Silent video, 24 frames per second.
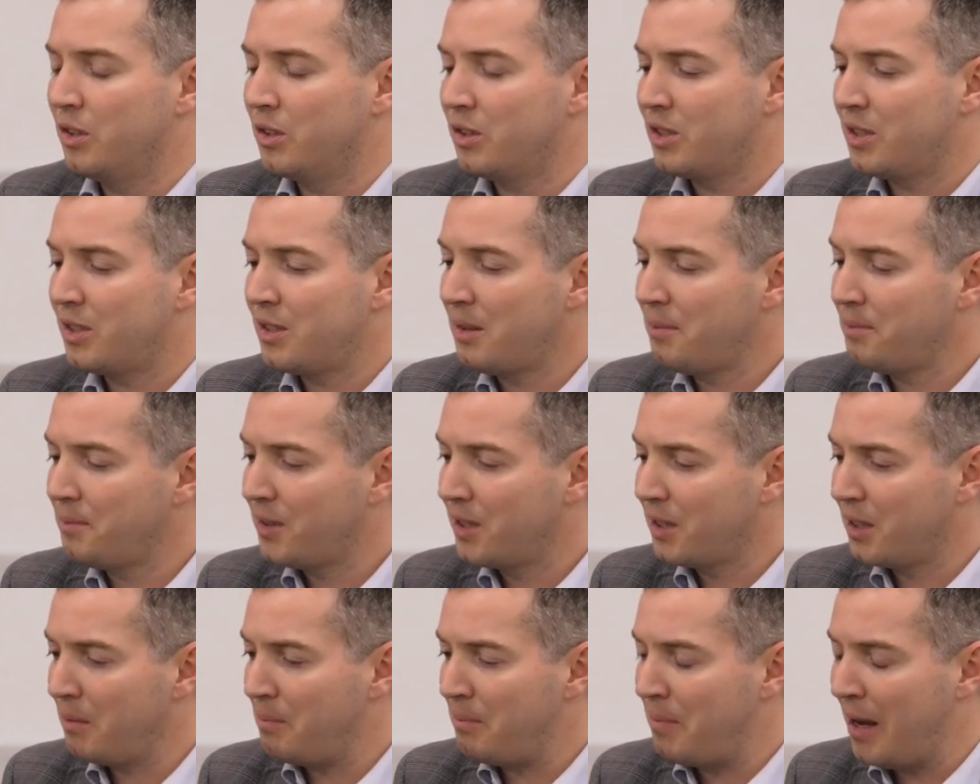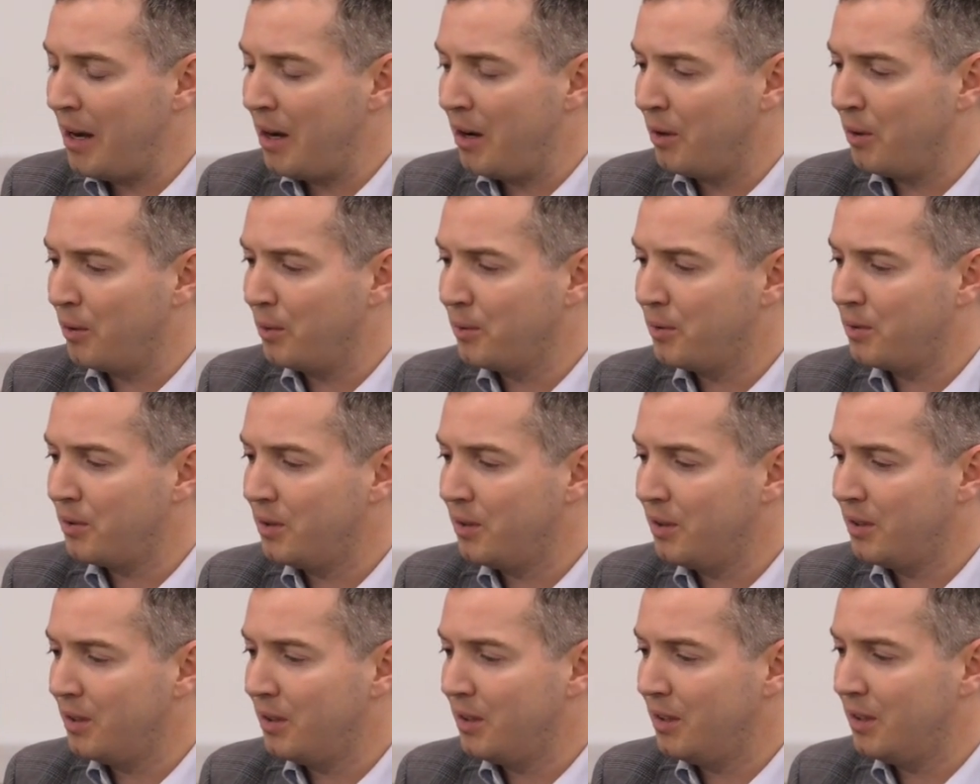something about
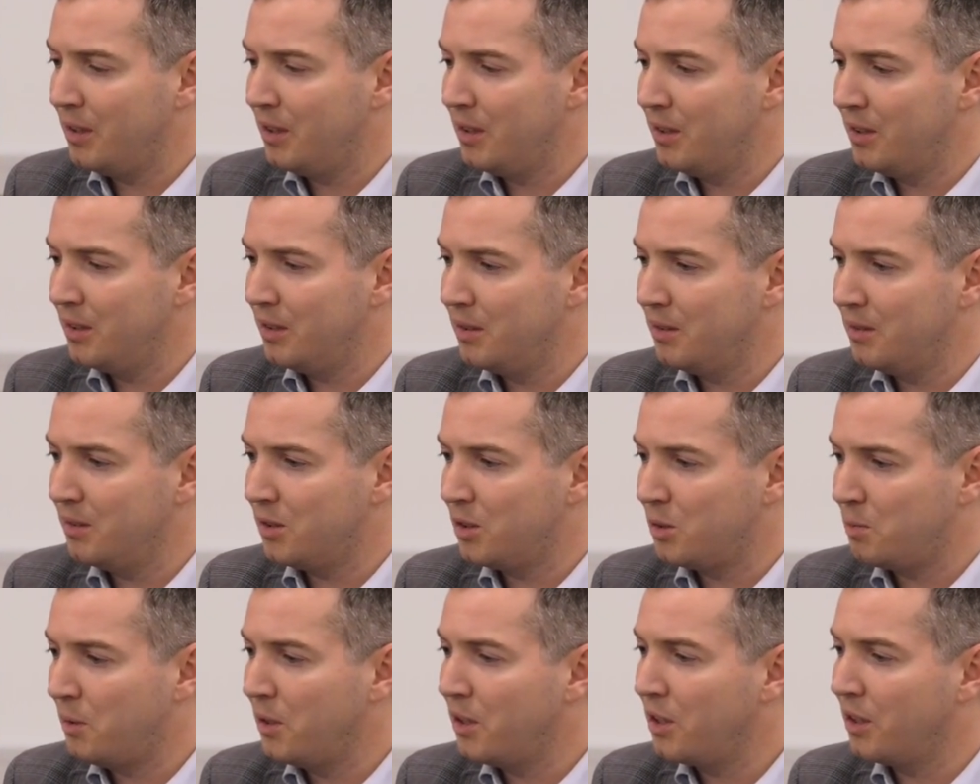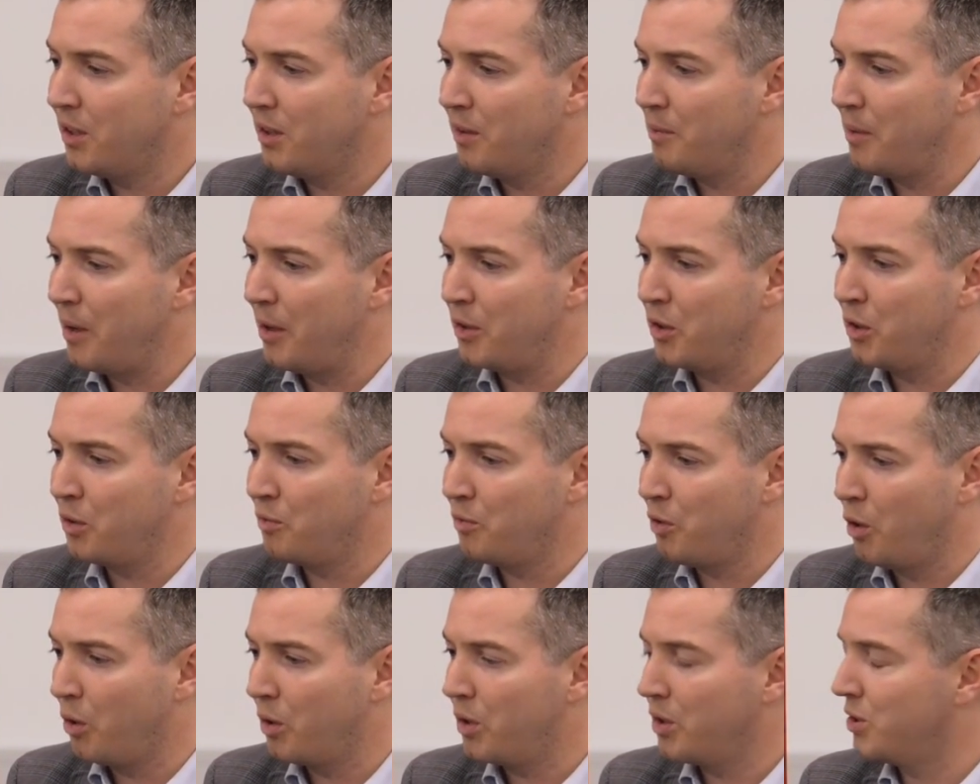speaking about your
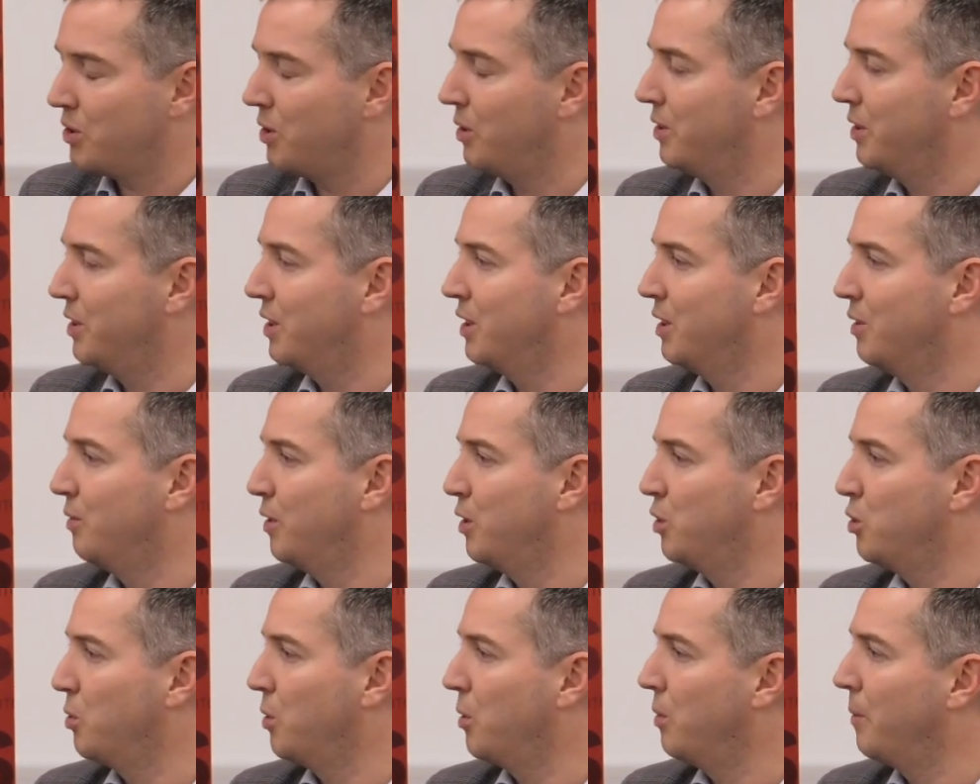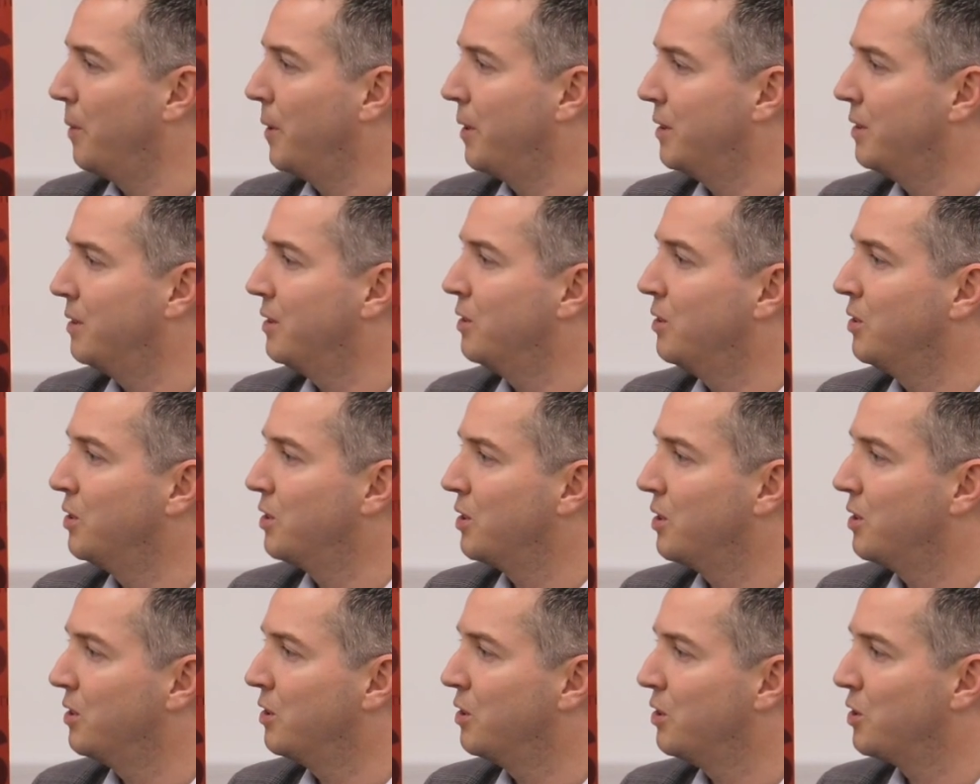focus on the individual, right? There's
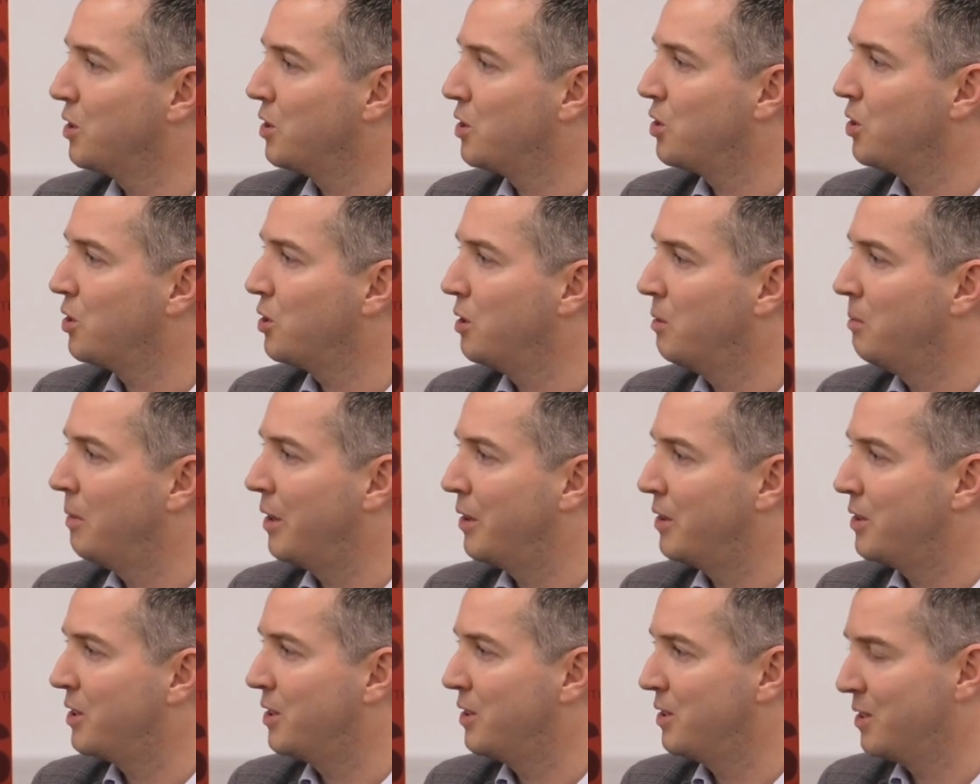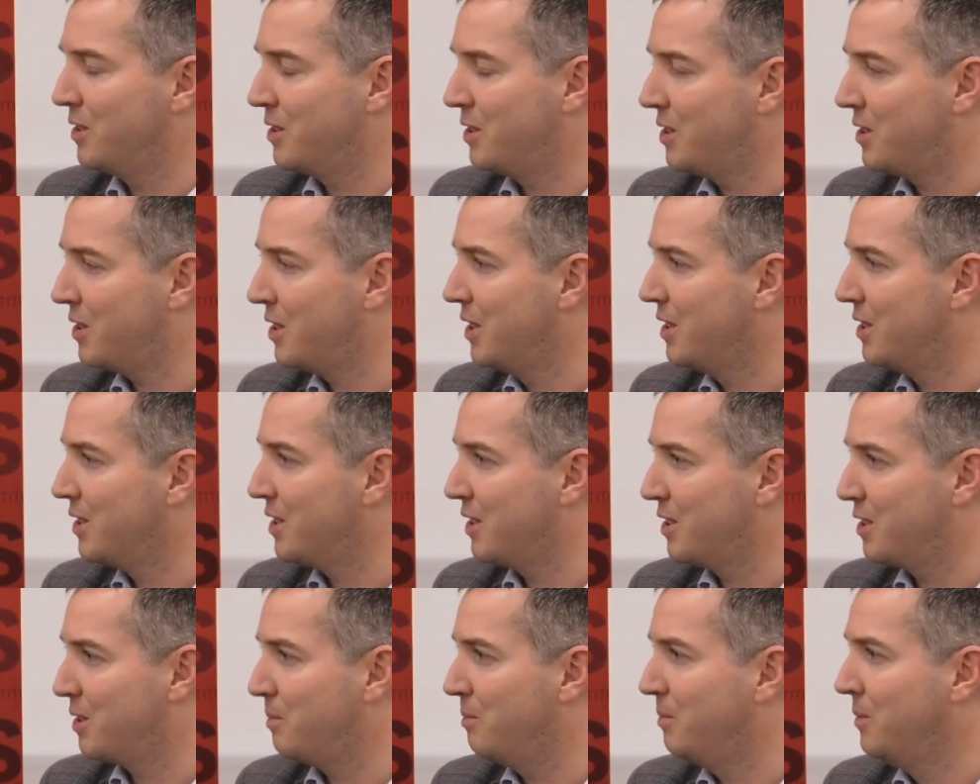a certain amount of
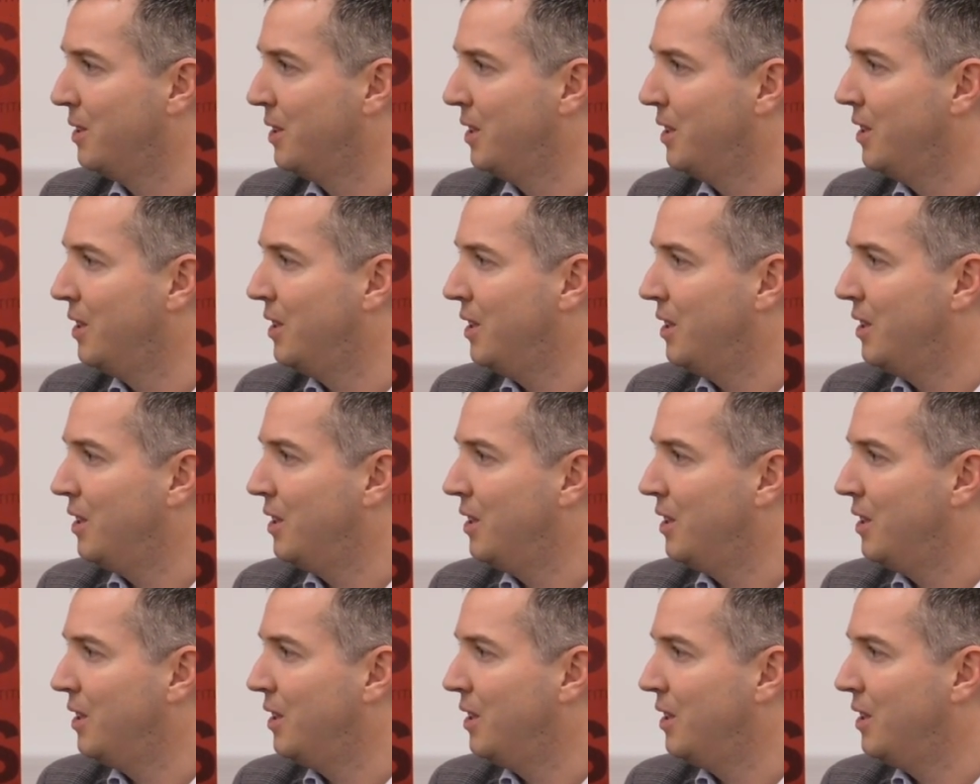cynicism. Mm-hmm.